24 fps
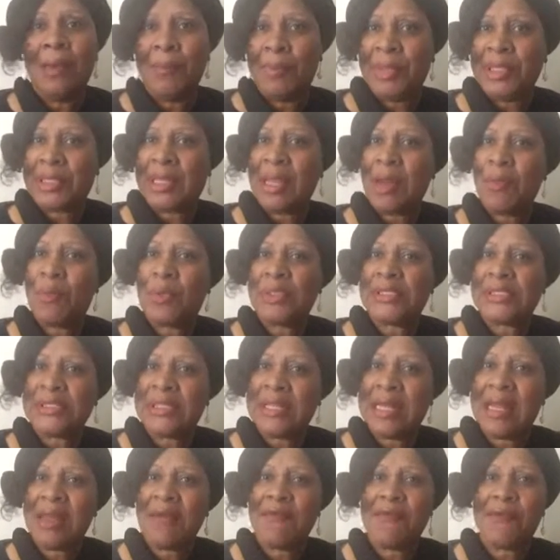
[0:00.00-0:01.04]
but there was
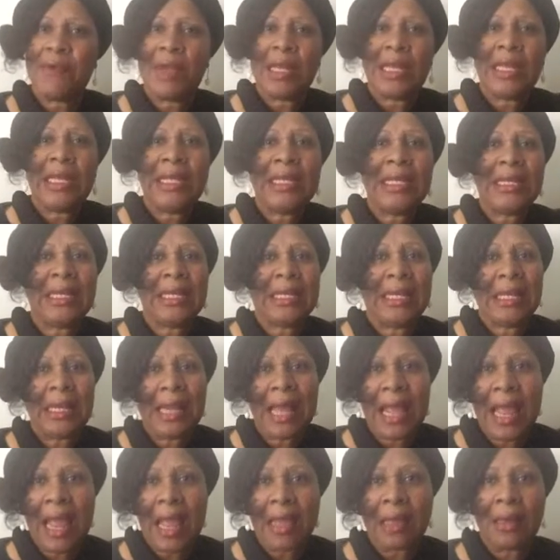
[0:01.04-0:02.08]
never any
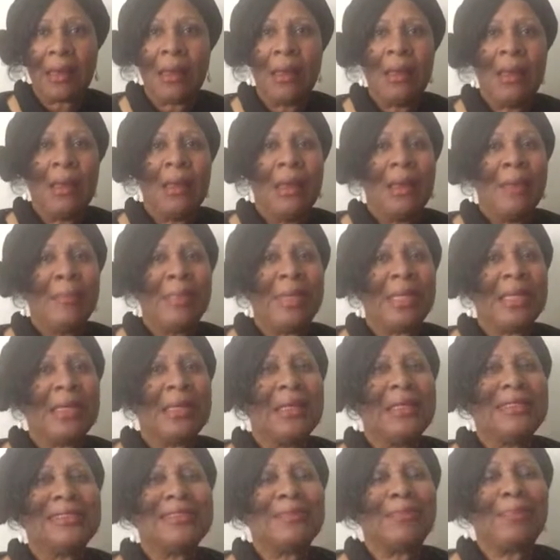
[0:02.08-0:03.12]
lack
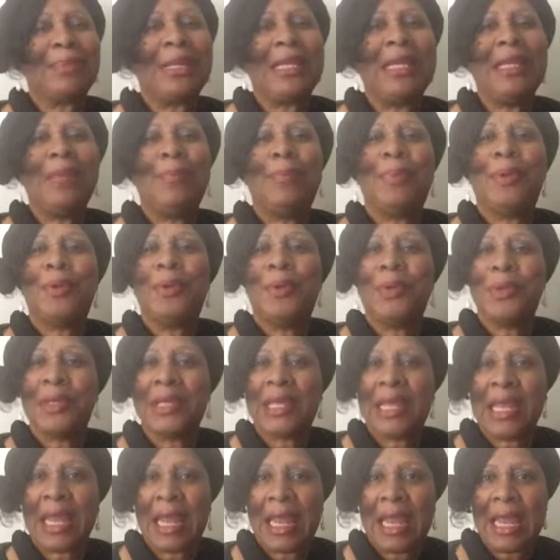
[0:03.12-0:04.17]
because people
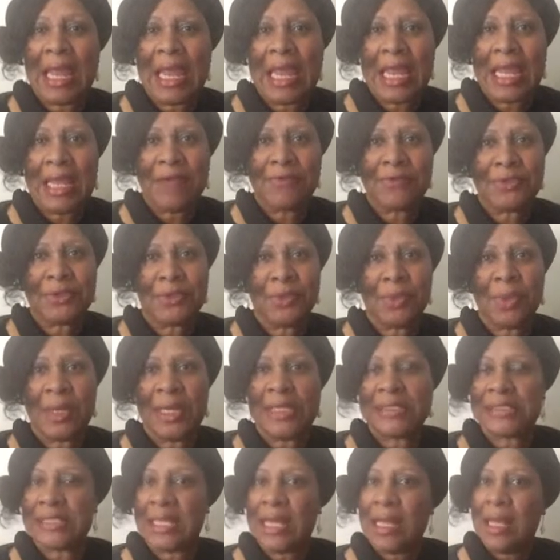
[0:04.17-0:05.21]
gave to
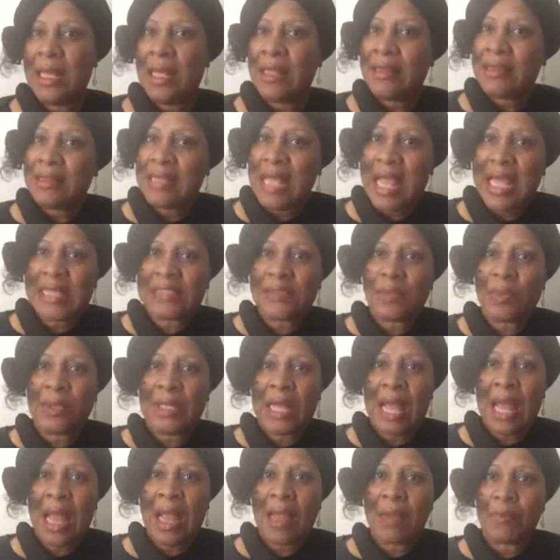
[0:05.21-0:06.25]
us. That's what
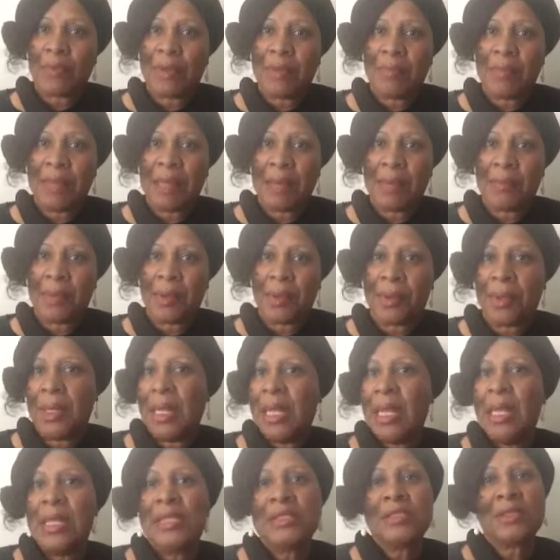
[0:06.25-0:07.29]
I remember.
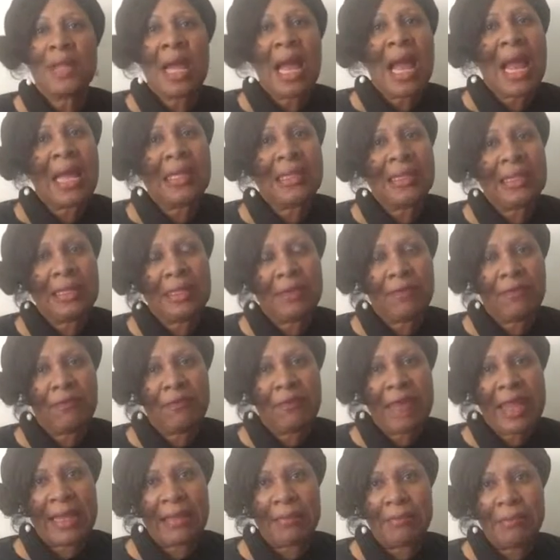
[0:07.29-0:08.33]
So how did it
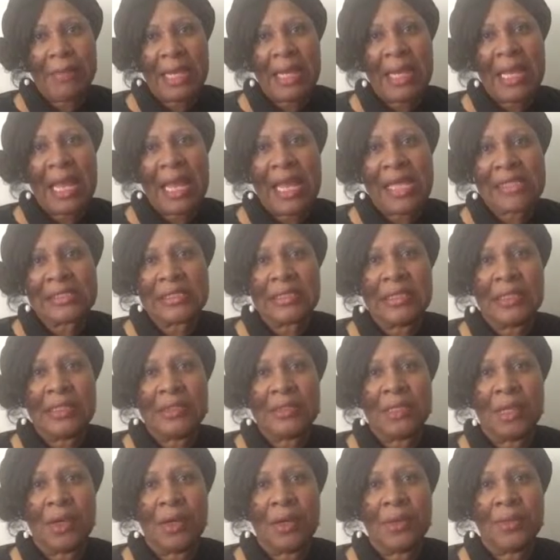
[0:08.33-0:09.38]
affect me as an
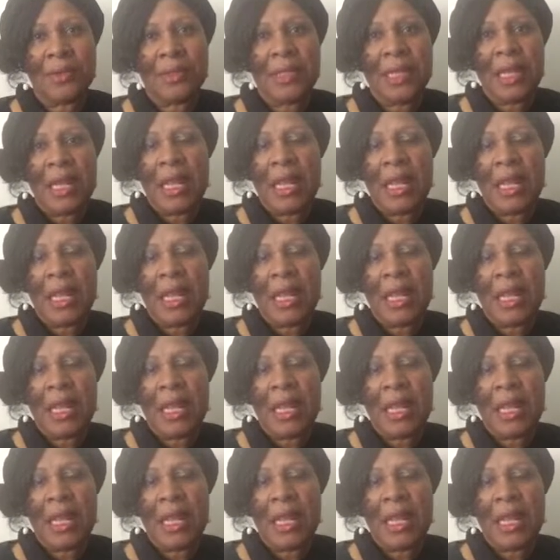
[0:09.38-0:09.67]
adult?